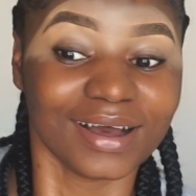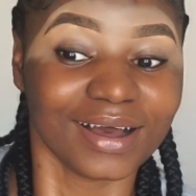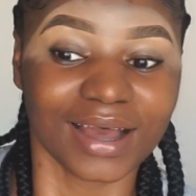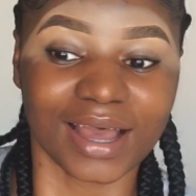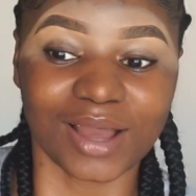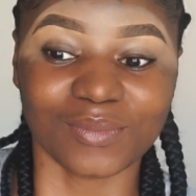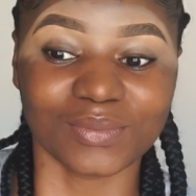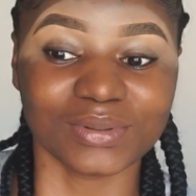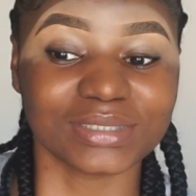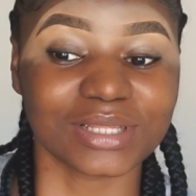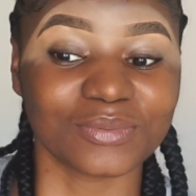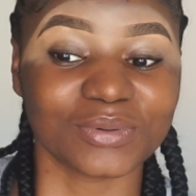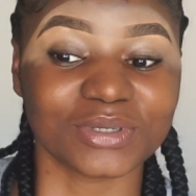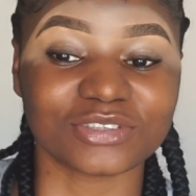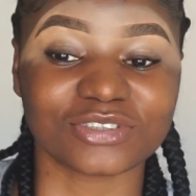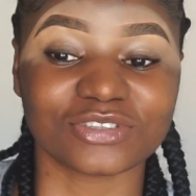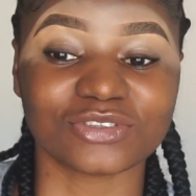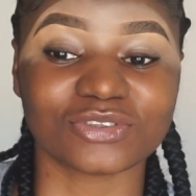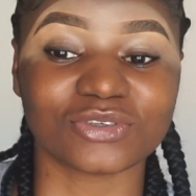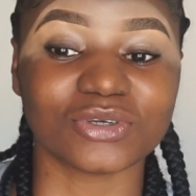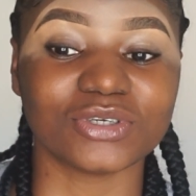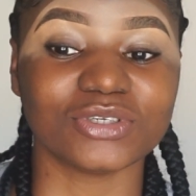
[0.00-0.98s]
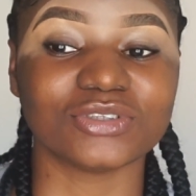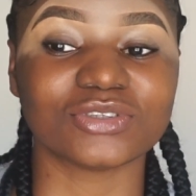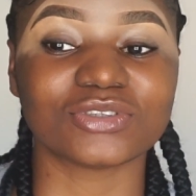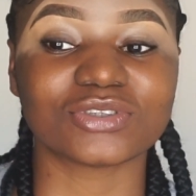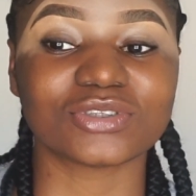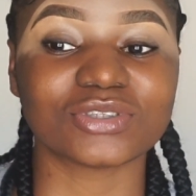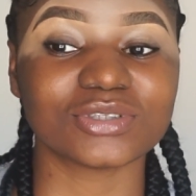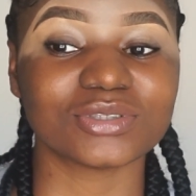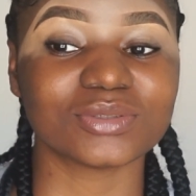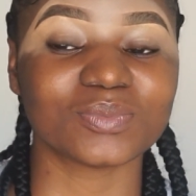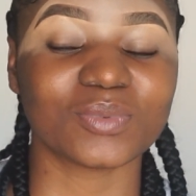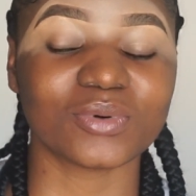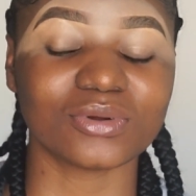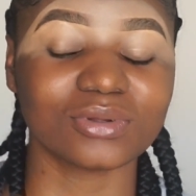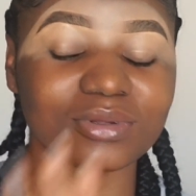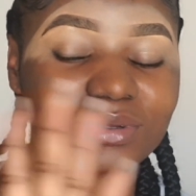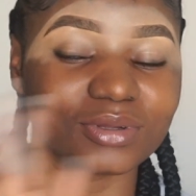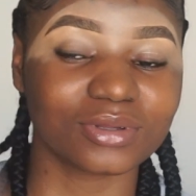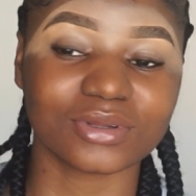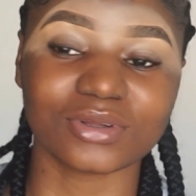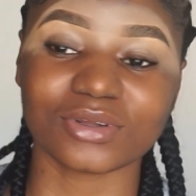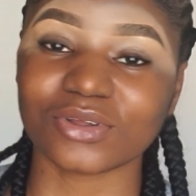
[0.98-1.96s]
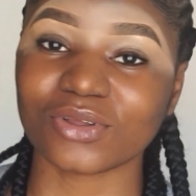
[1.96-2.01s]
I wonder where she's going to,
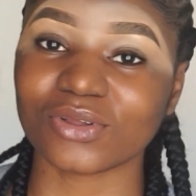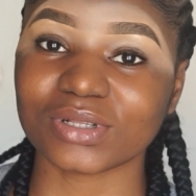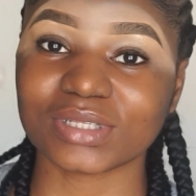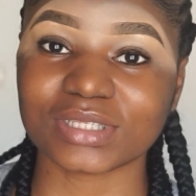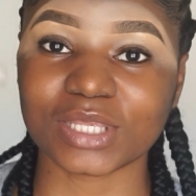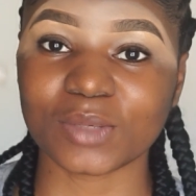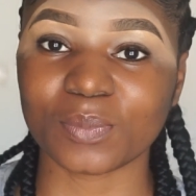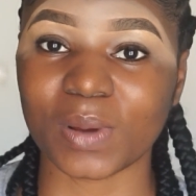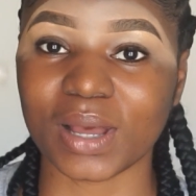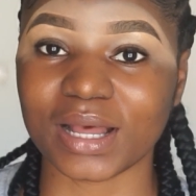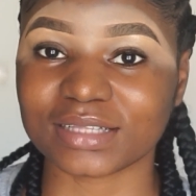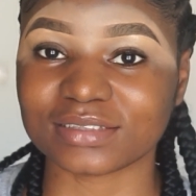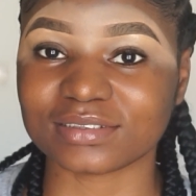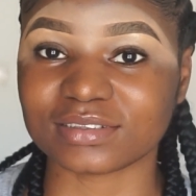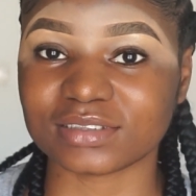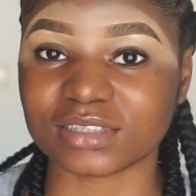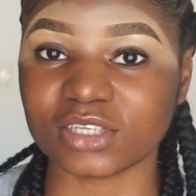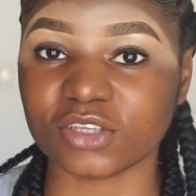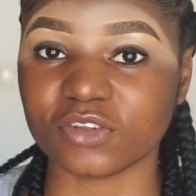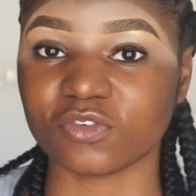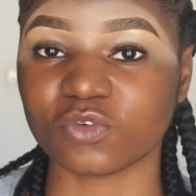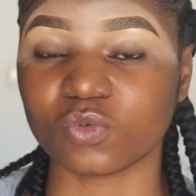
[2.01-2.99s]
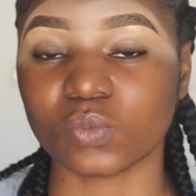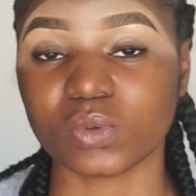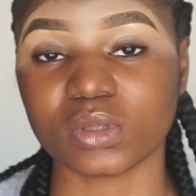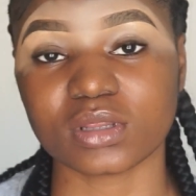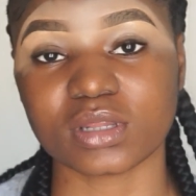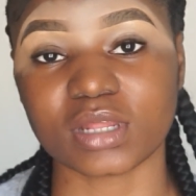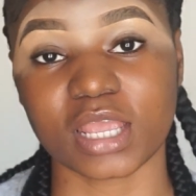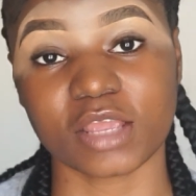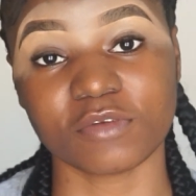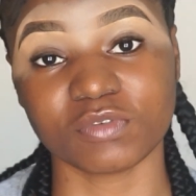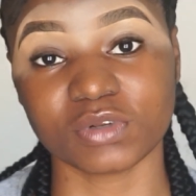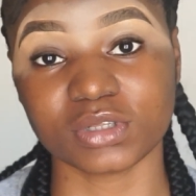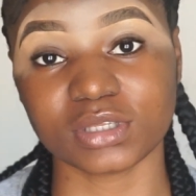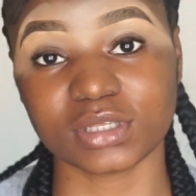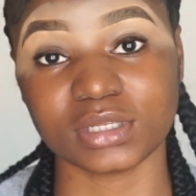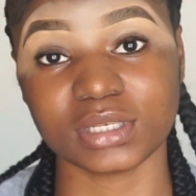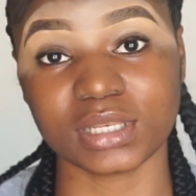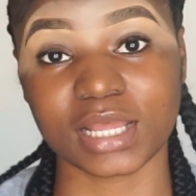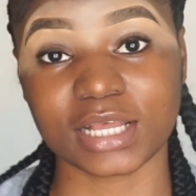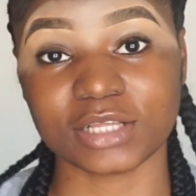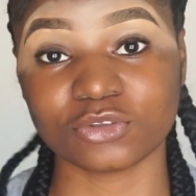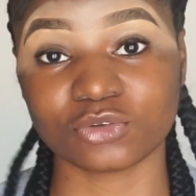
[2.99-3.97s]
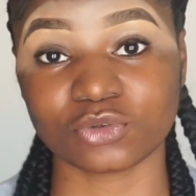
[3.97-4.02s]
but God keep her safe with
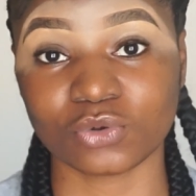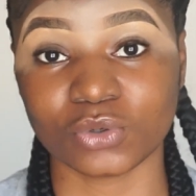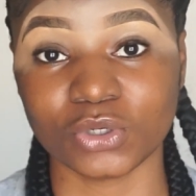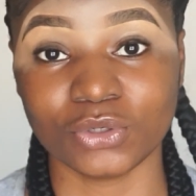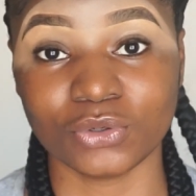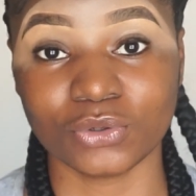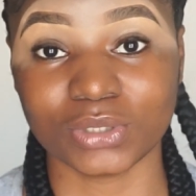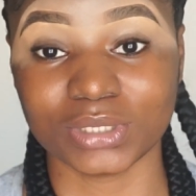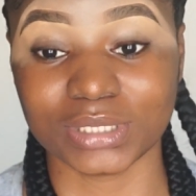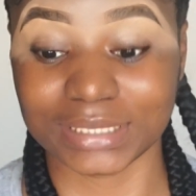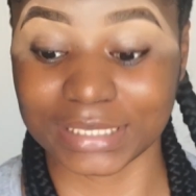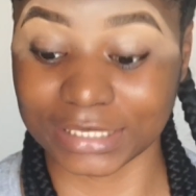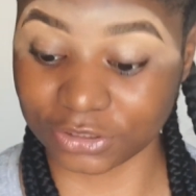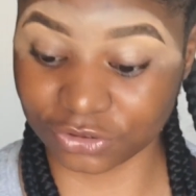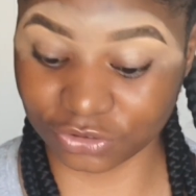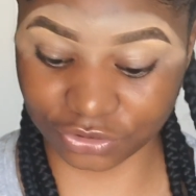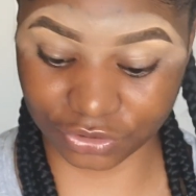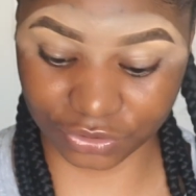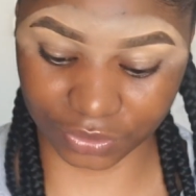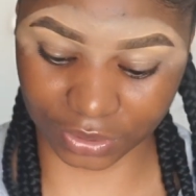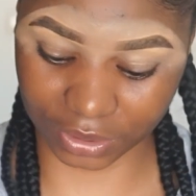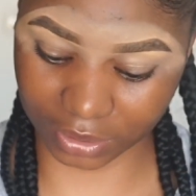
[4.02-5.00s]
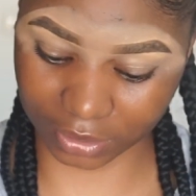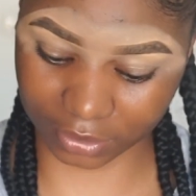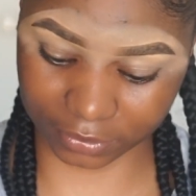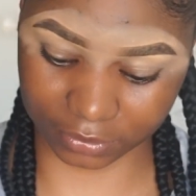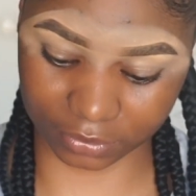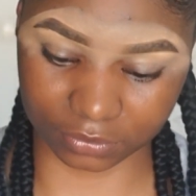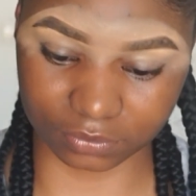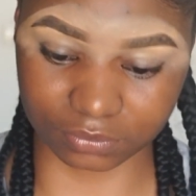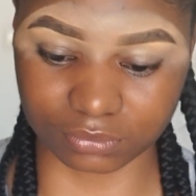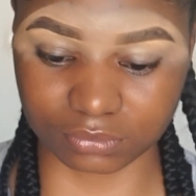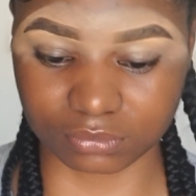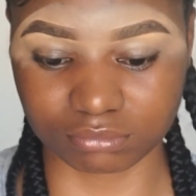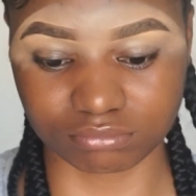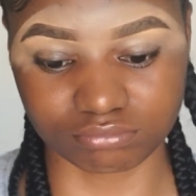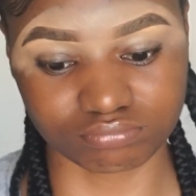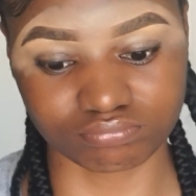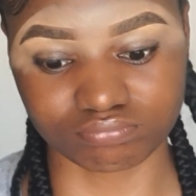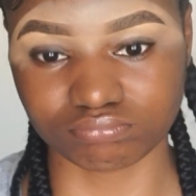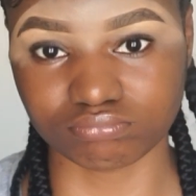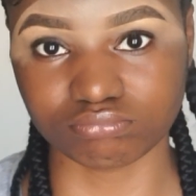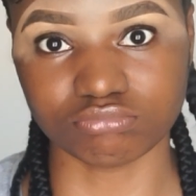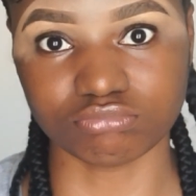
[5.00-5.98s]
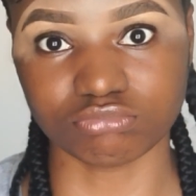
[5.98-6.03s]
everything that's going on in Nigeria
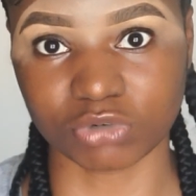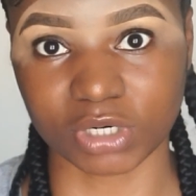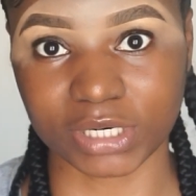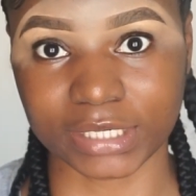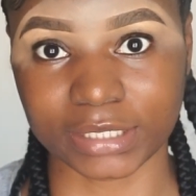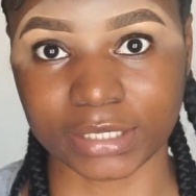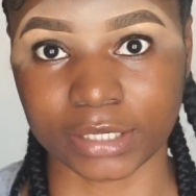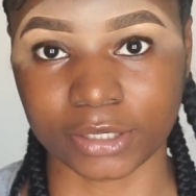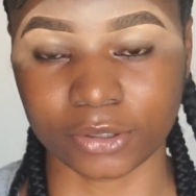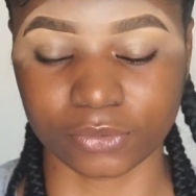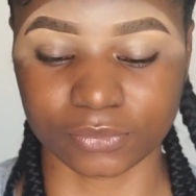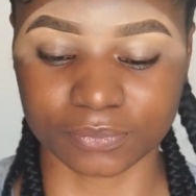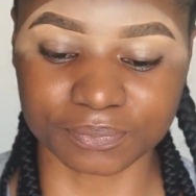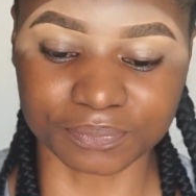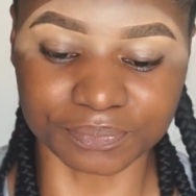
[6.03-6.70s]
right now.